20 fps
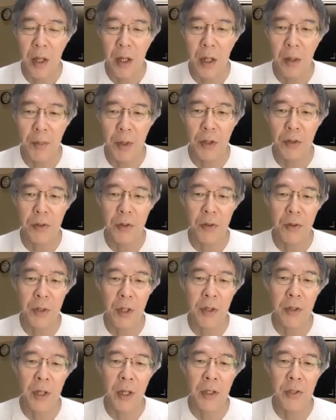
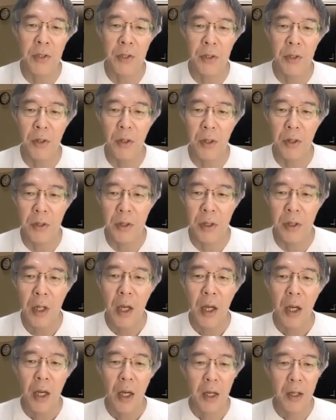Hamiltonian H naught.
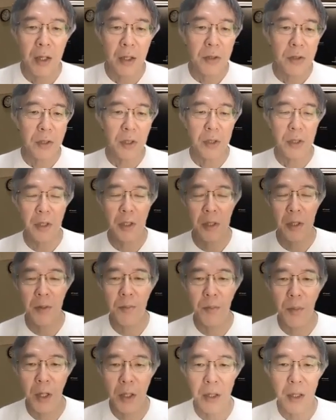And actually,
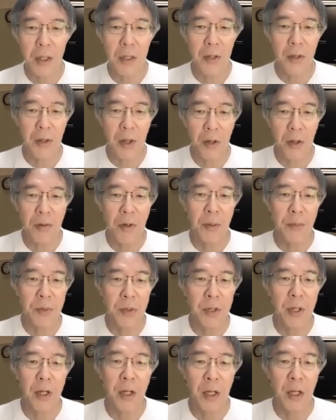in many theorems
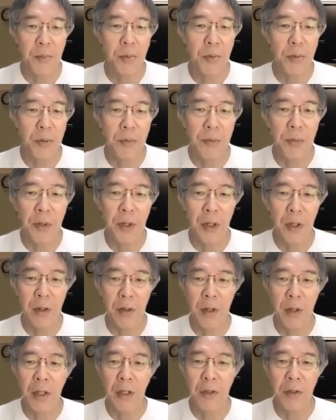that I prove here,
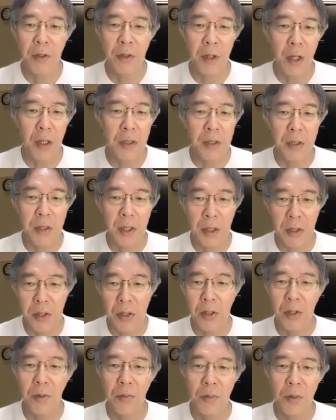I do not
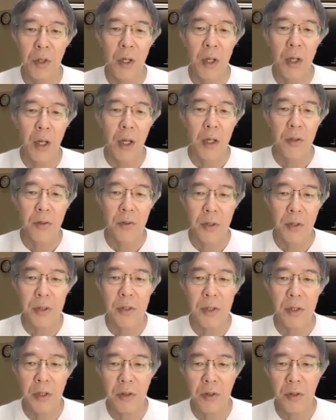assume
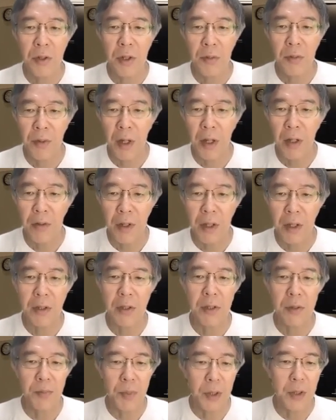translation
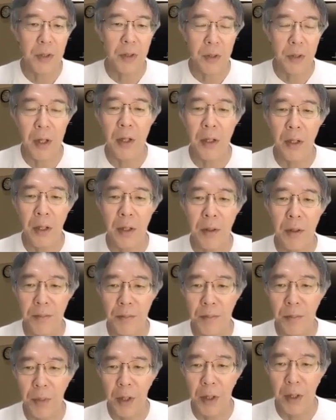invariance, but, uh, uh,
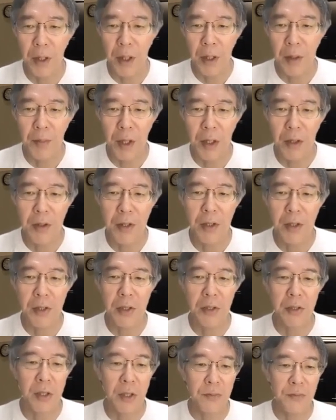but I make this
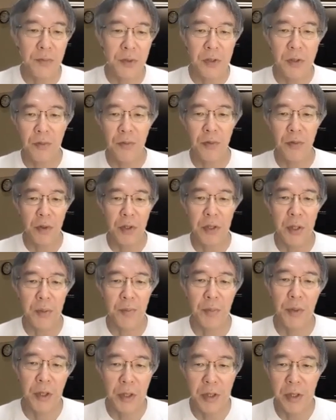assumption for
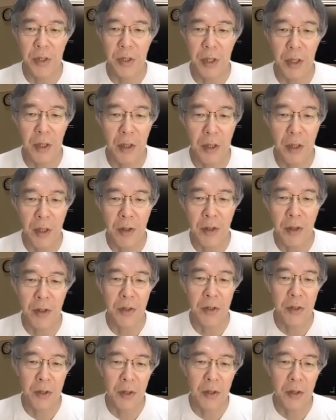simplicity in
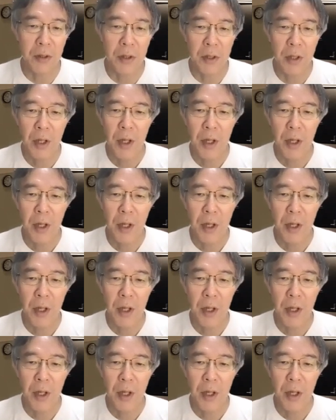this talk.